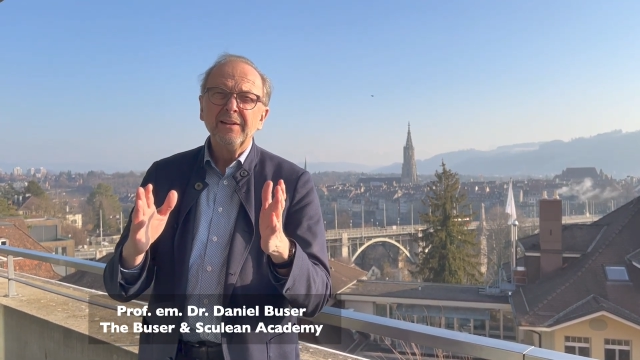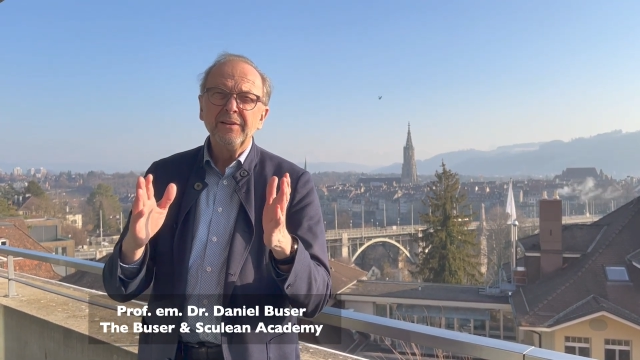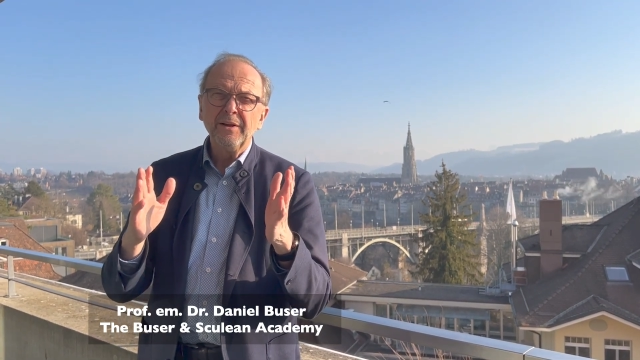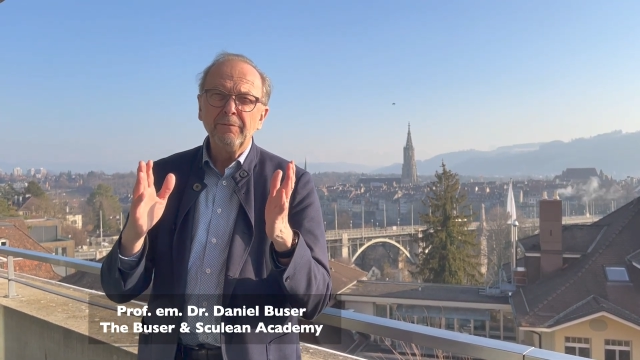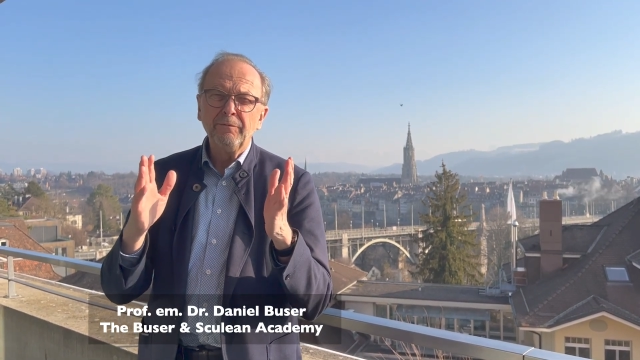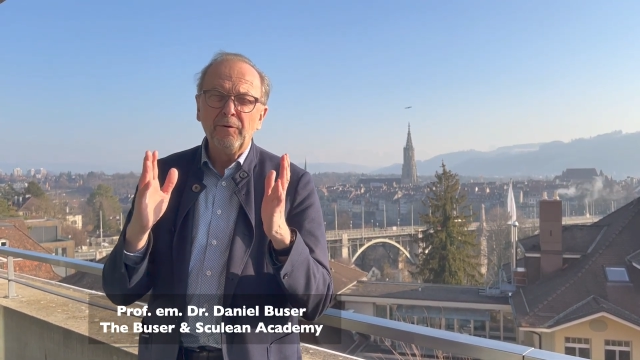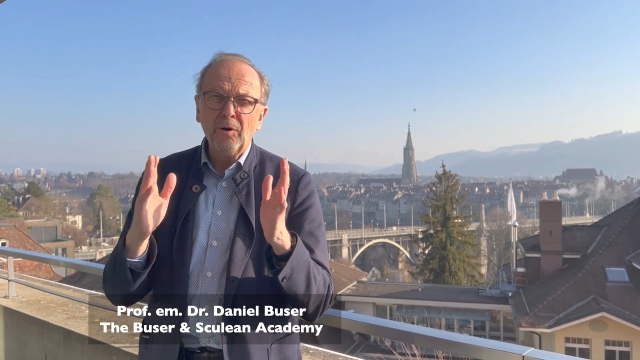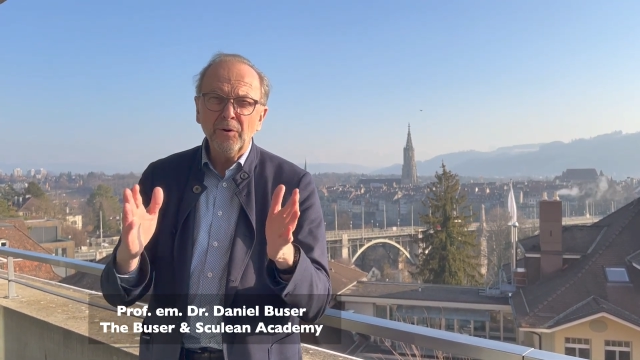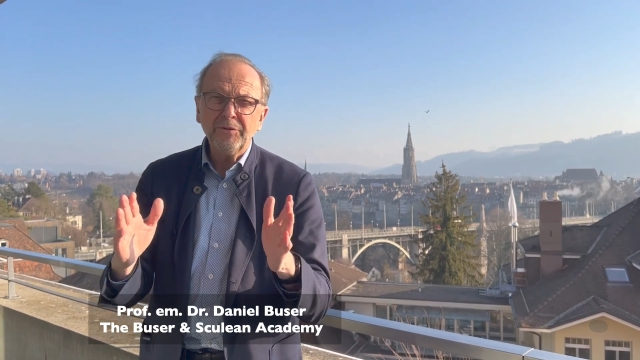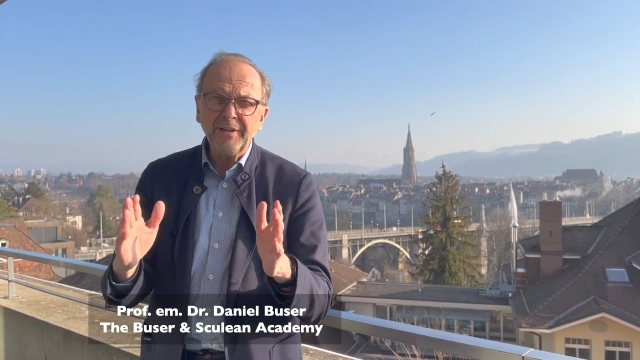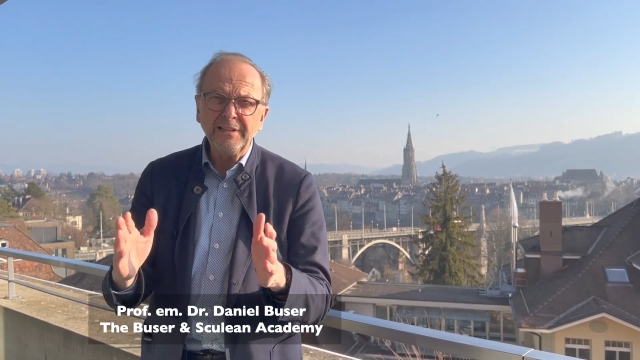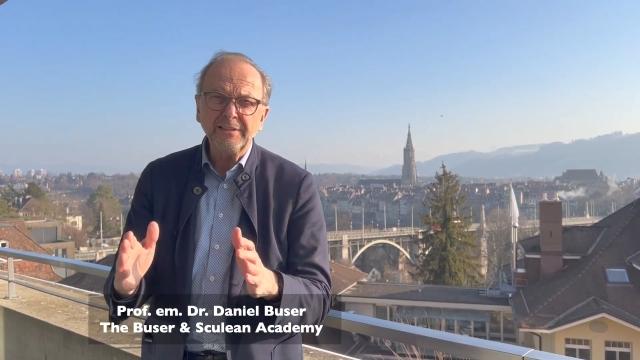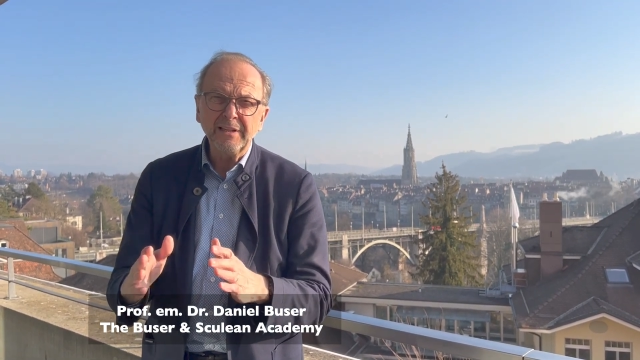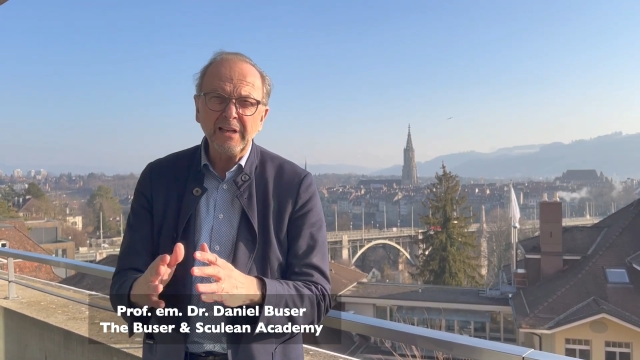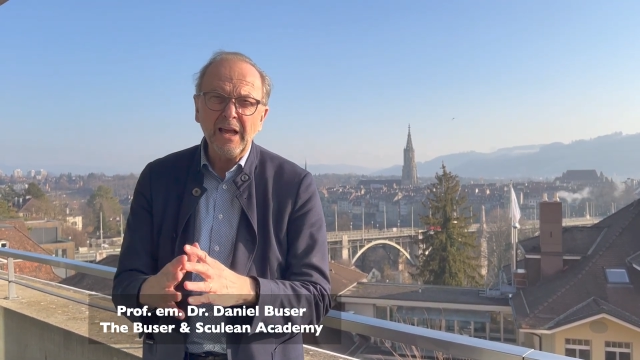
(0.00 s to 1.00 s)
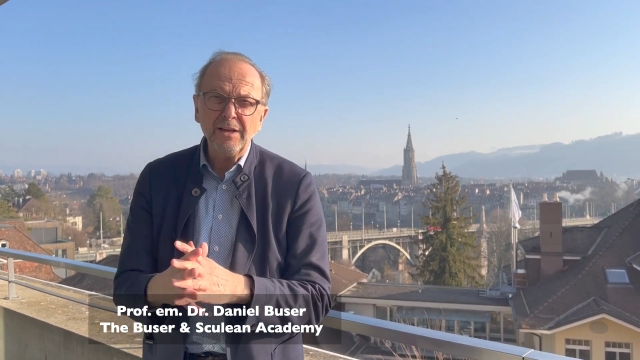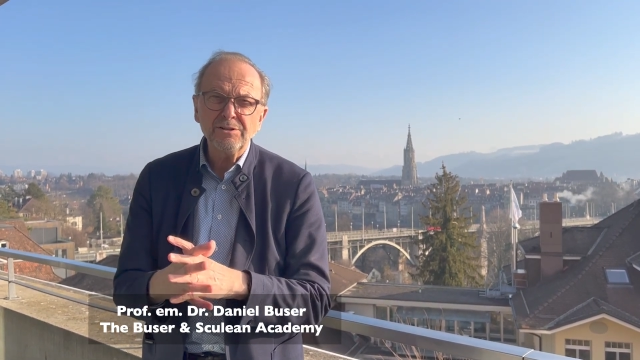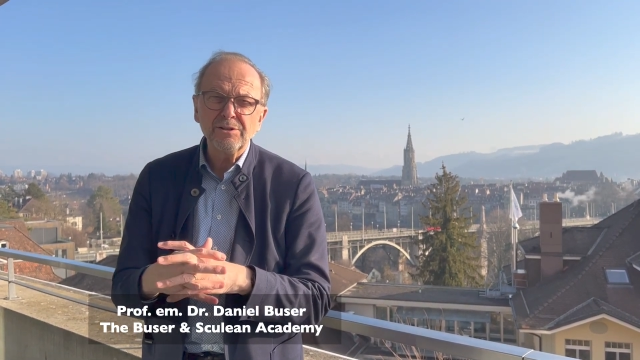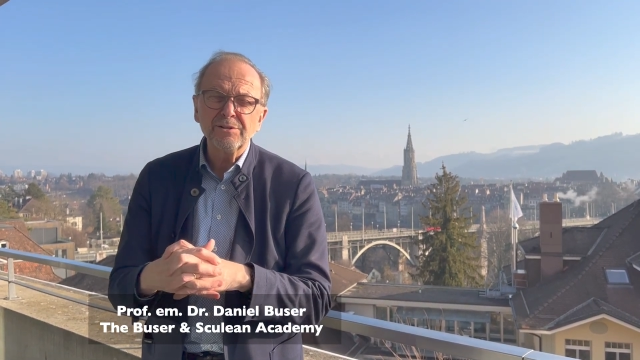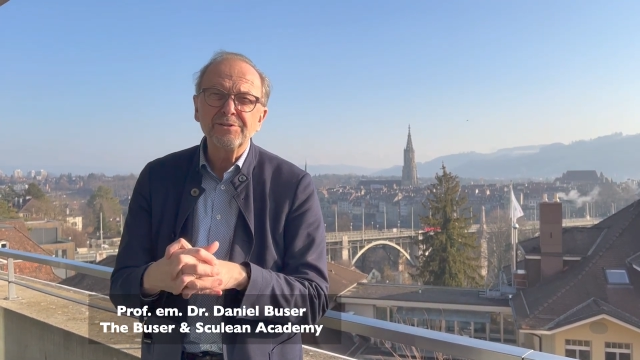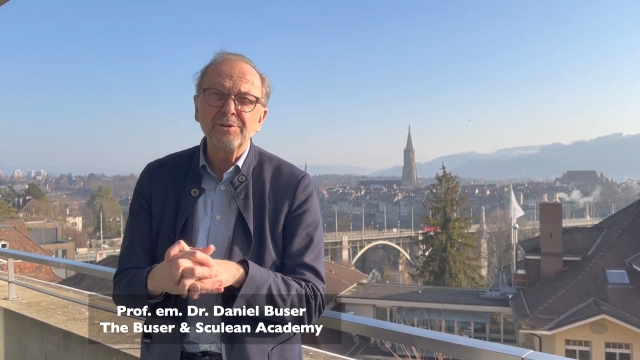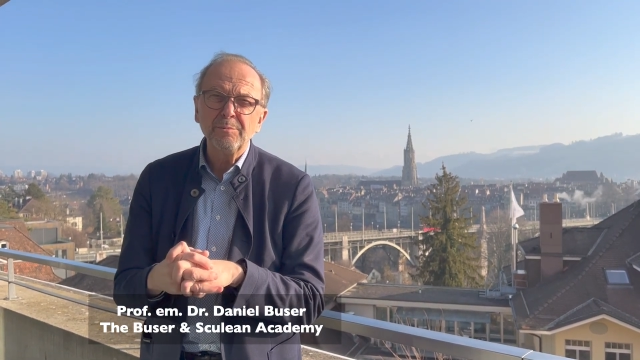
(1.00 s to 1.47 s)
the fourth
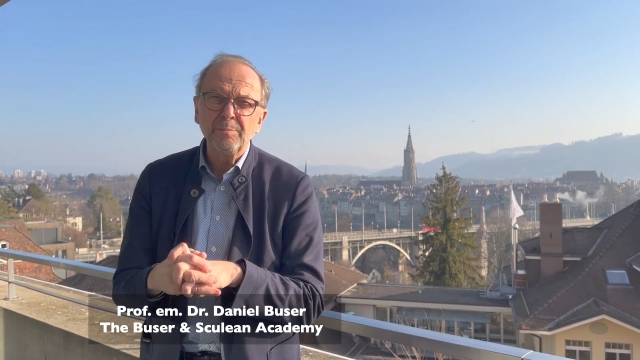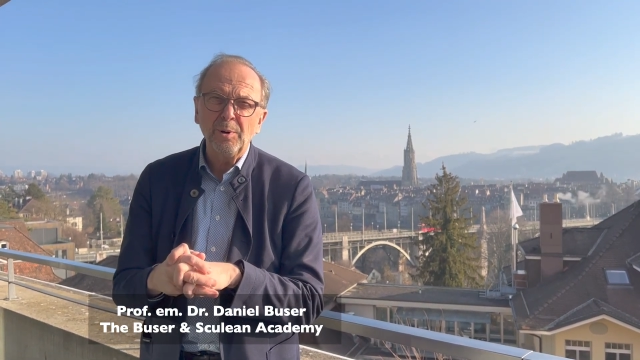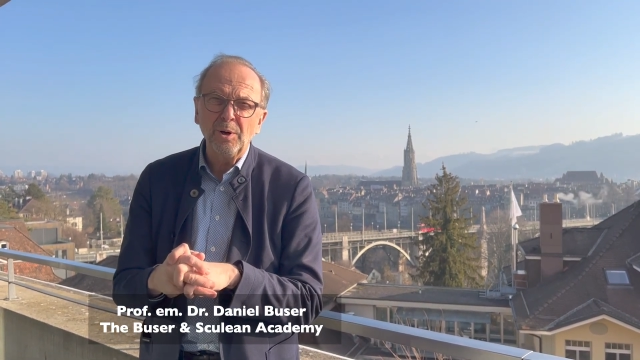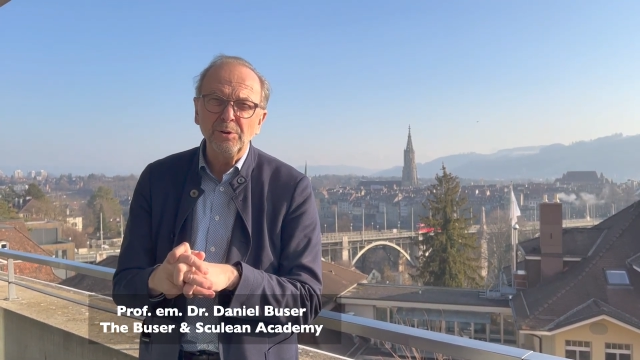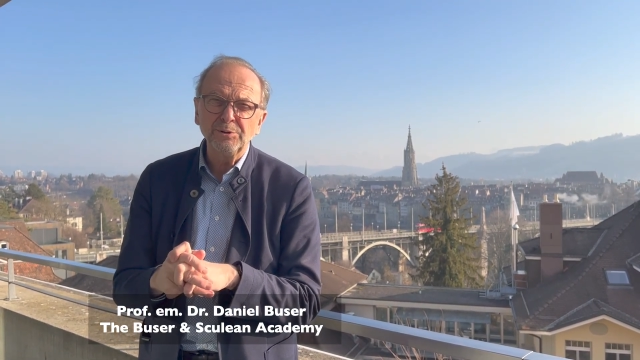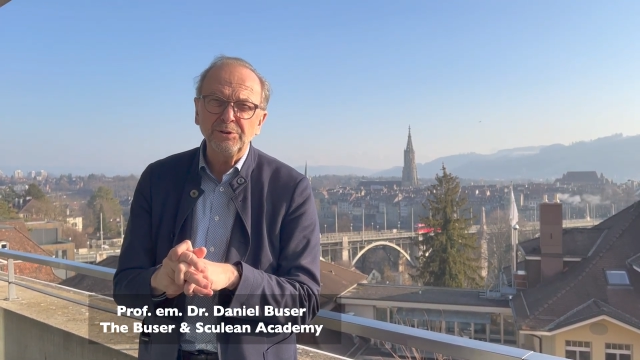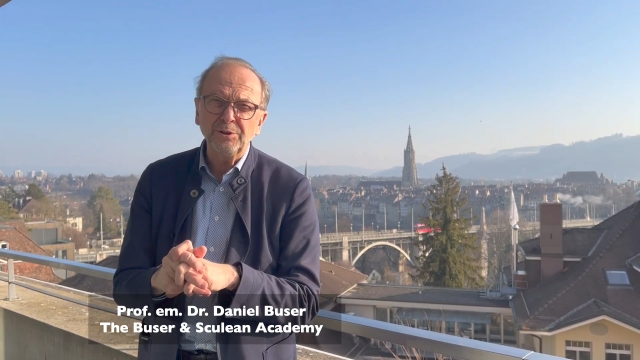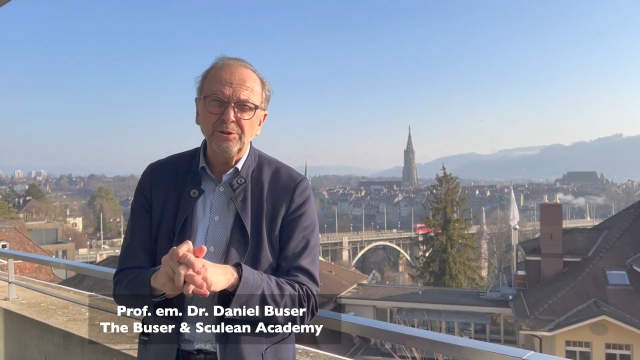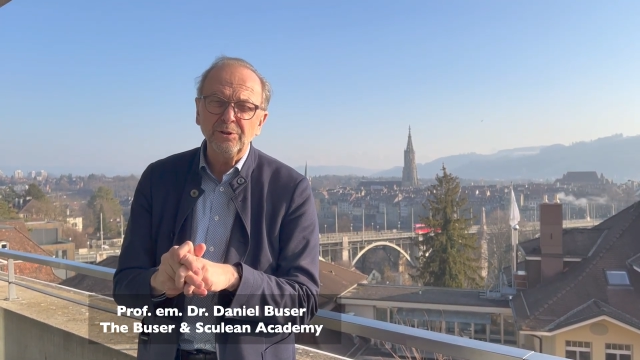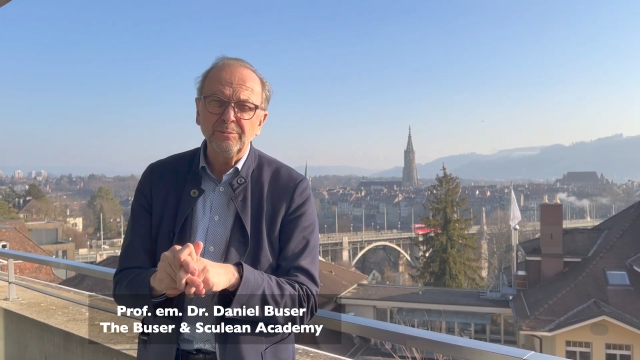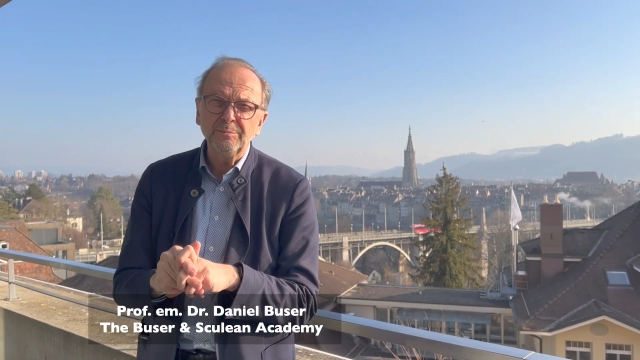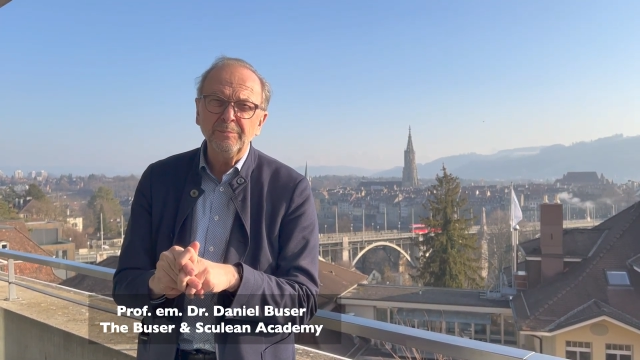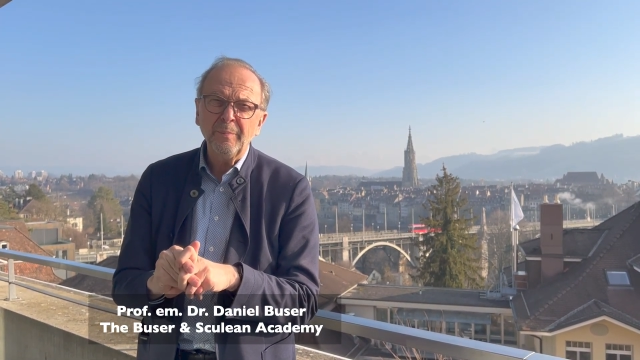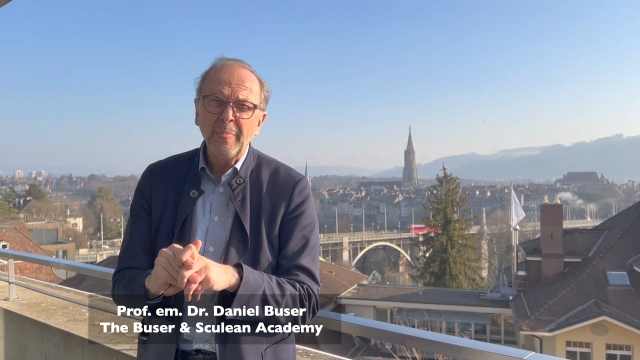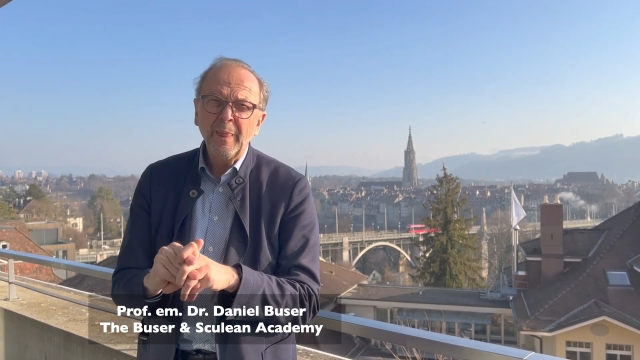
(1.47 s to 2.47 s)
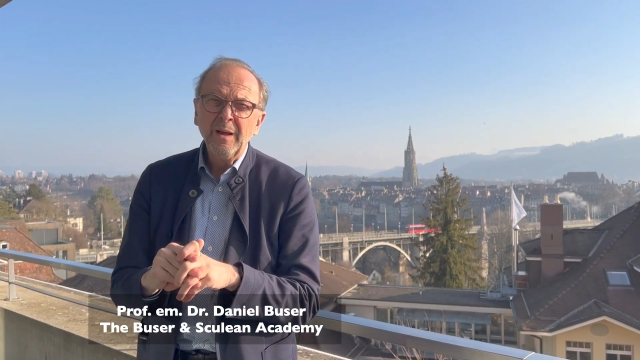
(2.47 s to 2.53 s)
International Symposium